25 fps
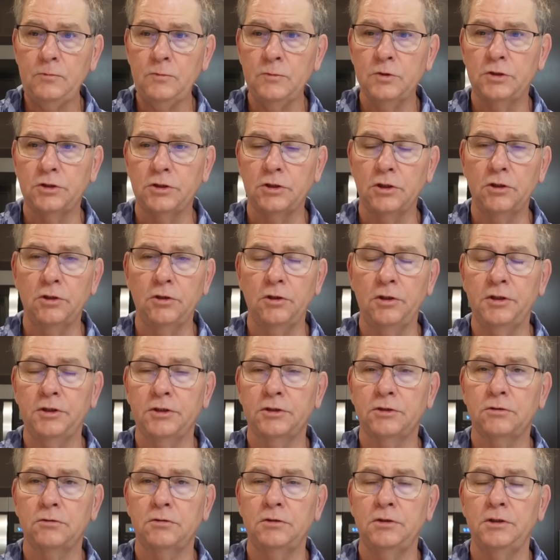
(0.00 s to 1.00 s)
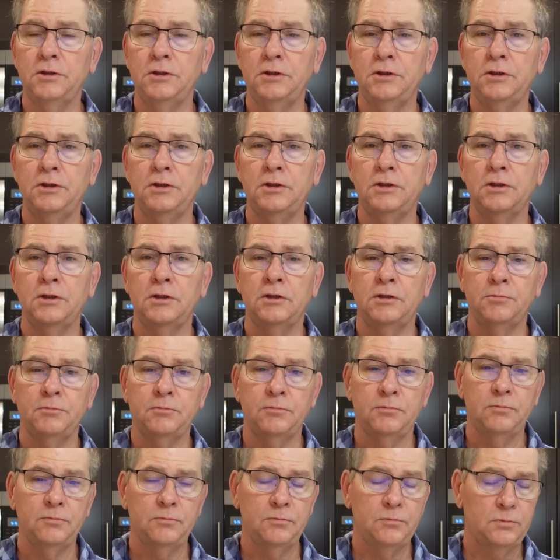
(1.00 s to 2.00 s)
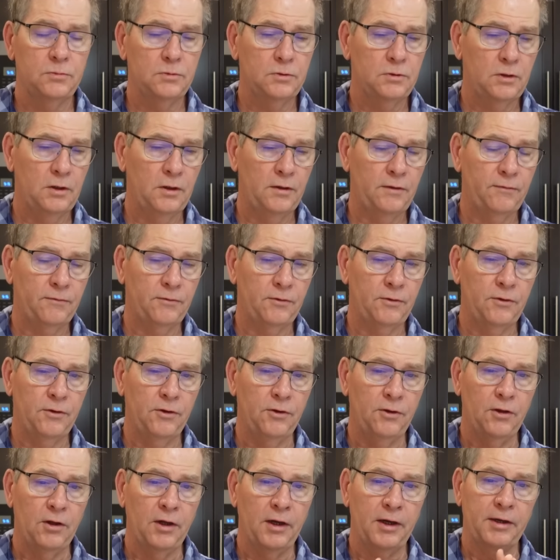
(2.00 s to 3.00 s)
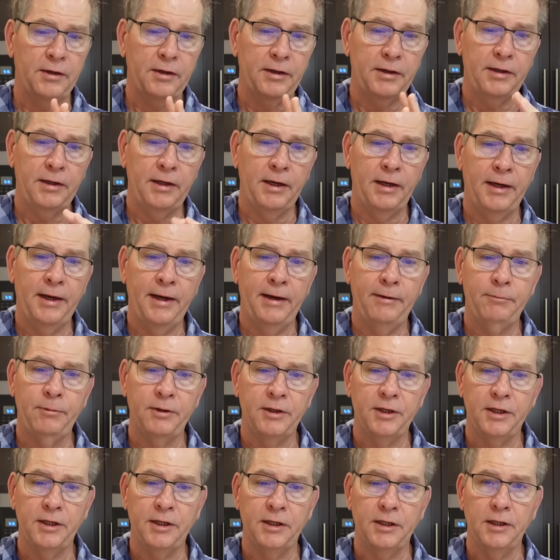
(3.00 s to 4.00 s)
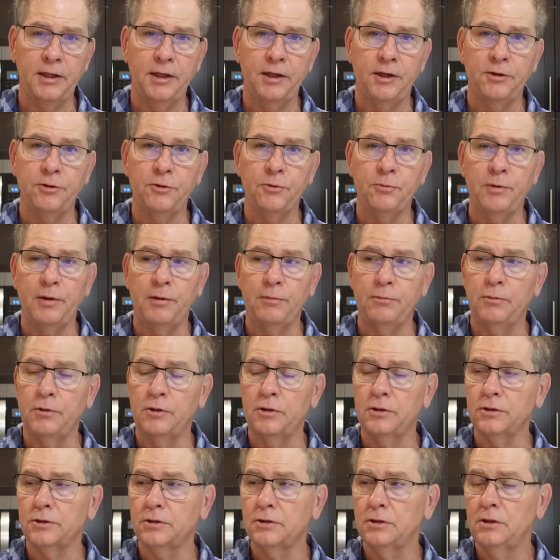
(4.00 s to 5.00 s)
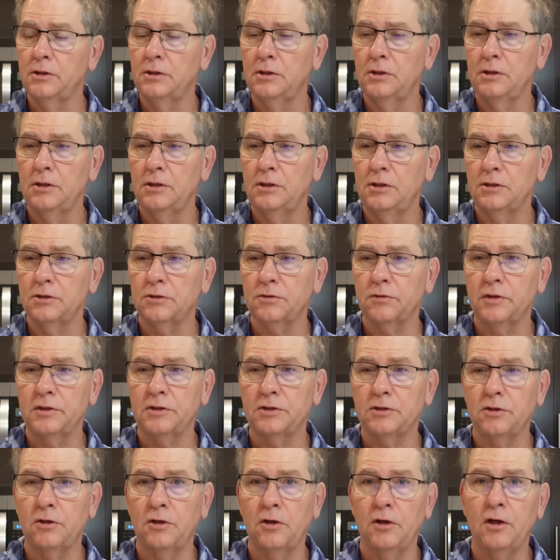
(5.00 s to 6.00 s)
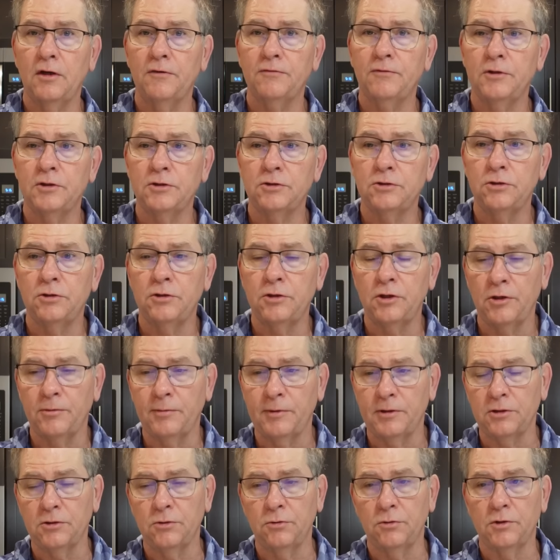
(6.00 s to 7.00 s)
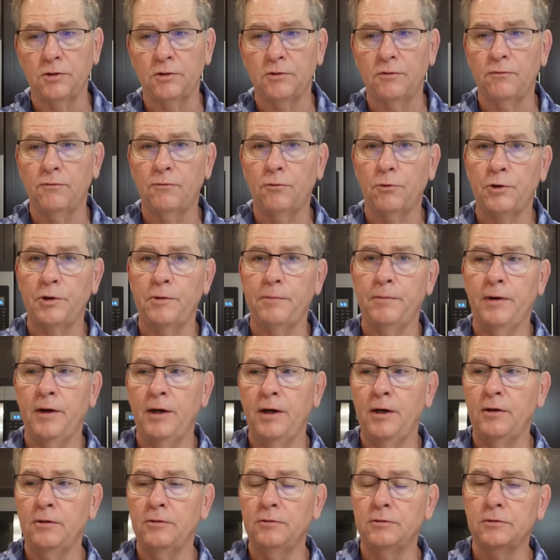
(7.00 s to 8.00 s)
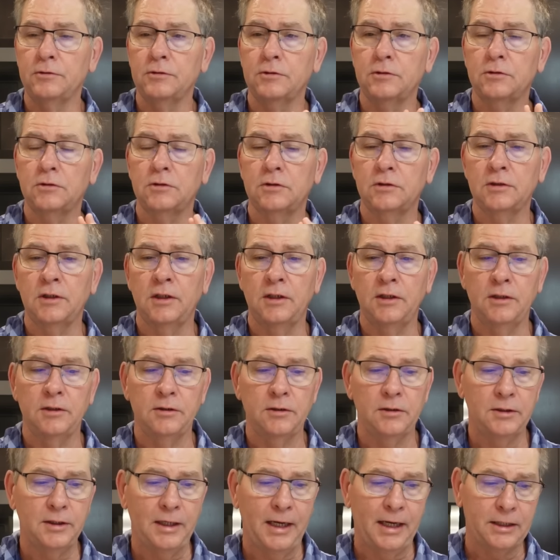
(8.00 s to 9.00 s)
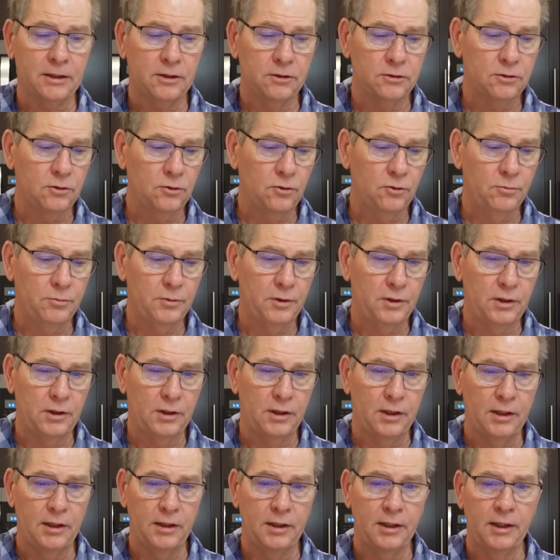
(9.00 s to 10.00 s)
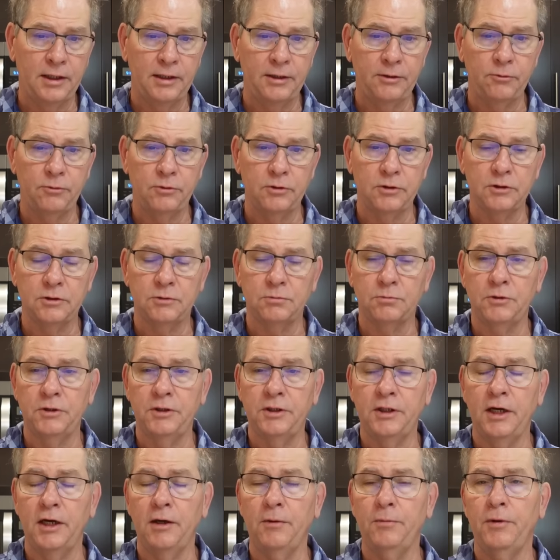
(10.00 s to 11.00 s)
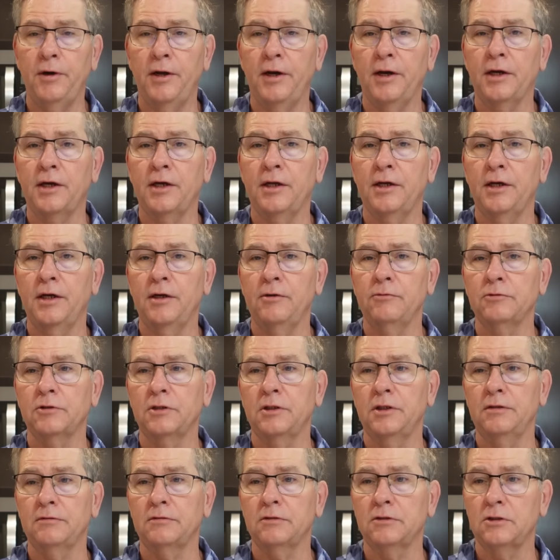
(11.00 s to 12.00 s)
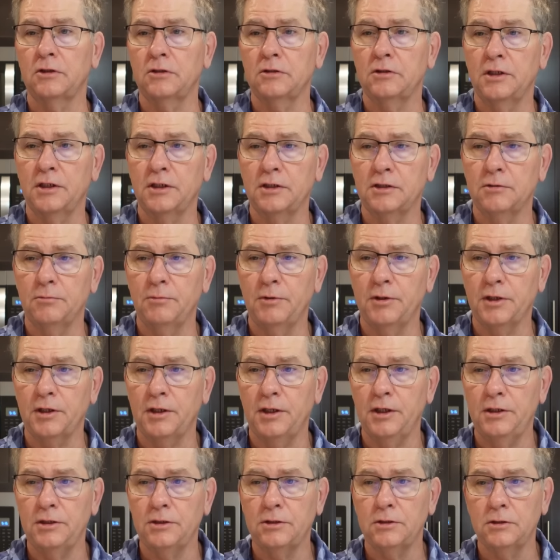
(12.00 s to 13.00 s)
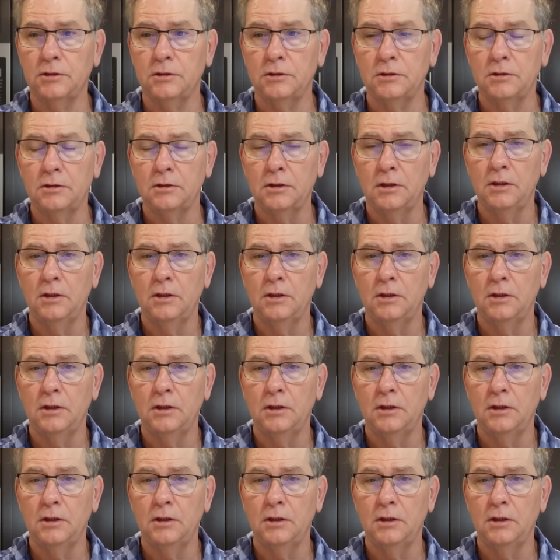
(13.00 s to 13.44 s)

Just a little history. I have been getting a lot of new members. So I started off this journey about 240 pounds. The doctor told me that I was pre-diabetic and I was going to have to start taking some medication.